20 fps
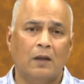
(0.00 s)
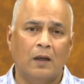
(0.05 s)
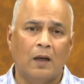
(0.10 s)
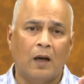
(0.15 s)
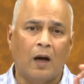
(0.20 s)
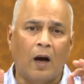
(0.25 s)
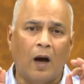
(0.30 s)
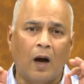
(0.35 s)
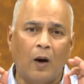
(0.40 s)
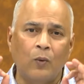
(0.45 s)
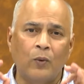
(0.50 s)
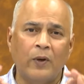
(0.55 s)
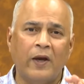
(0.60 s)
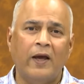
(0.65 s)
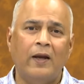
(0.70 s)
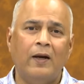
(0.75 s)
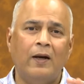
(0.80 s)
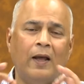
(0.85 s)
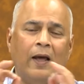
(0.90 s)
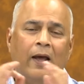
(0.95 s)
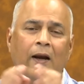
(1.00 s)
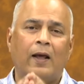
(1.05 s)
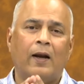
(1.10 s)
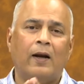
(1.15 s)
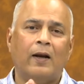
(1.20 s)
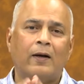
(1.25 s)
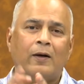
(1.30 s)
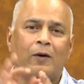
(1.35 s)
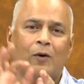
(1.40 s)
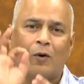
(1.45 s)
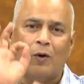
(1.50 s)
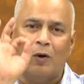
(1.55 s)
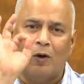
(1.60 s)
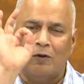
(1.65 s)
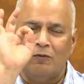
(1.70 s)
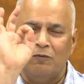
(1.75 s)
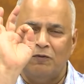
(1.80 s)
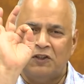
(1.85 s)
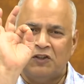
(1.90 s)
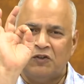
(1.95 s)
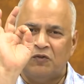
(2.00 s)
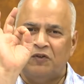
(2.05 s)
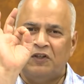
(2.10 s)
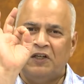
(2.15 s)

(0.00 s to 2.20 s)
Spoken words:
How can an electron, which we